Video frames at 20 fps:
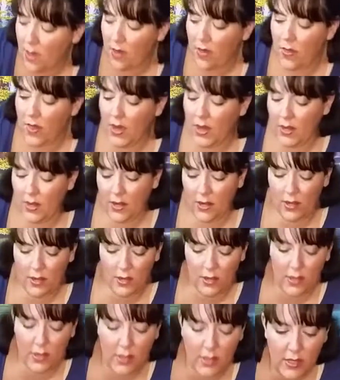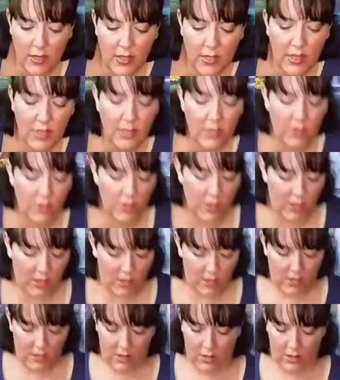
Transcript: And then center it.